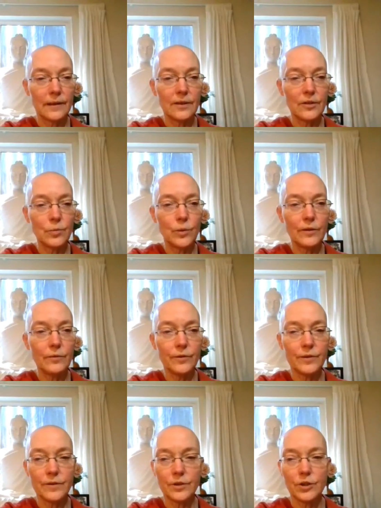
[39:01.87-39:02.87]
at least one
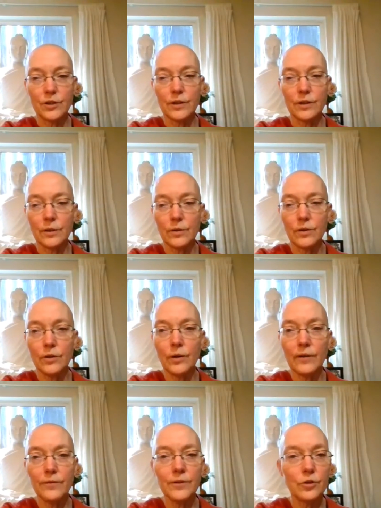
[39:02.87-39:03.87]
physician here.
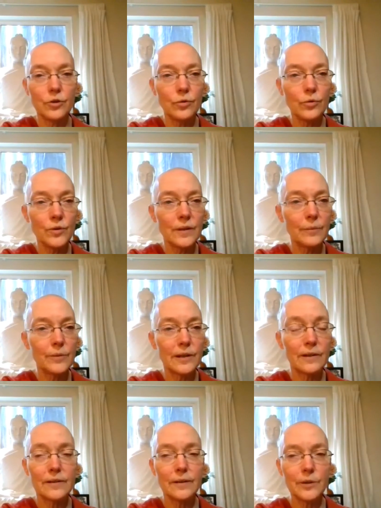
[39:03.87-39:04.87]
You have to do
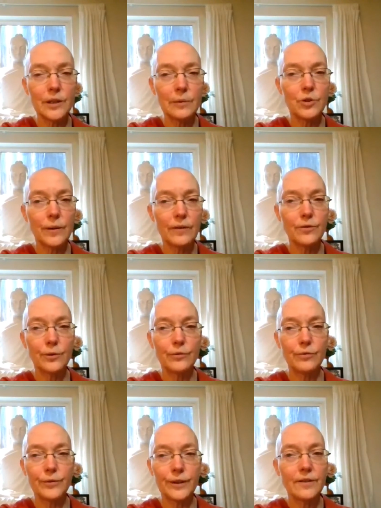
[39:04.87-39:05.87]
something. Sometimes you have to
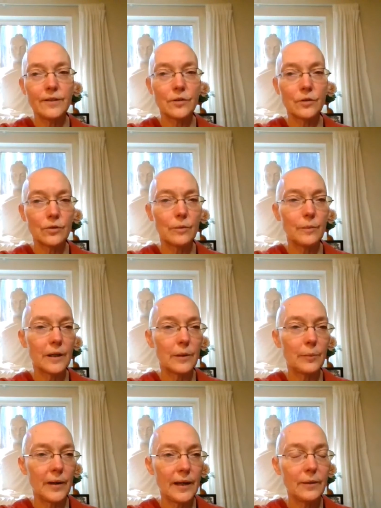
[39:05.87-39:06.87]
inflict a certain
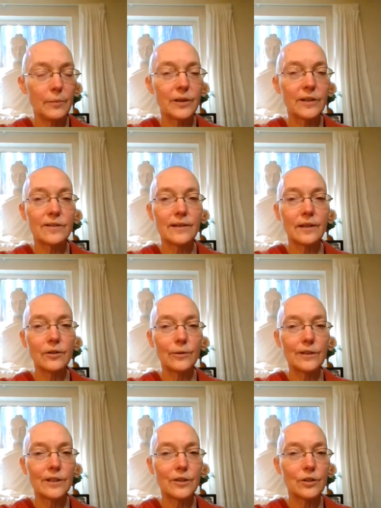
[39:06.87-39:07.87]
amount of pain, but it's not
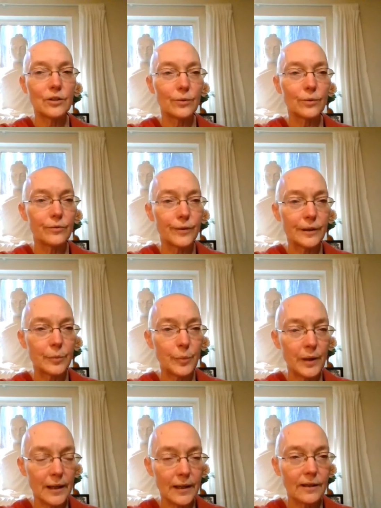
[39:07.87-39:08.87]
your intention to inflict
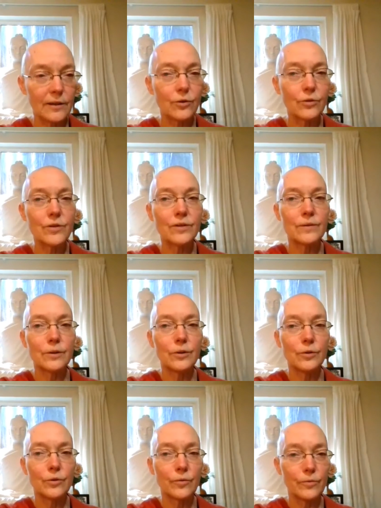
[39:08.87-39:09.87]
pain.
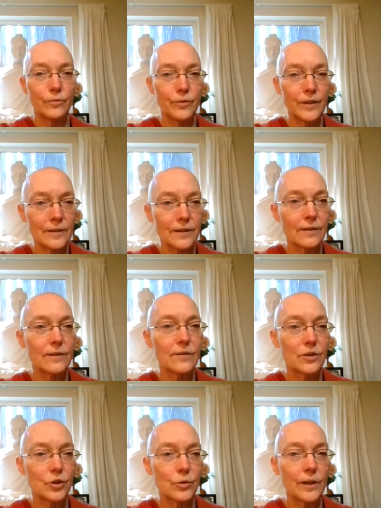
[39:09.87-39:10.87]
You're fixing the
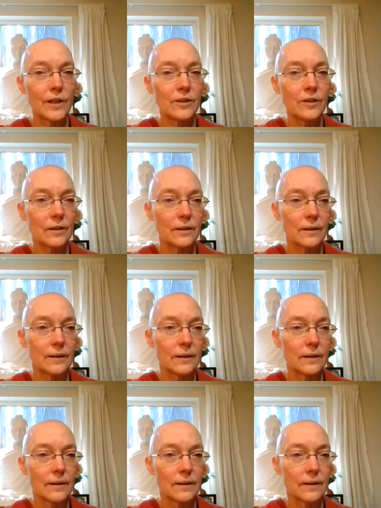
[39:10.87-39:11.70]
situation.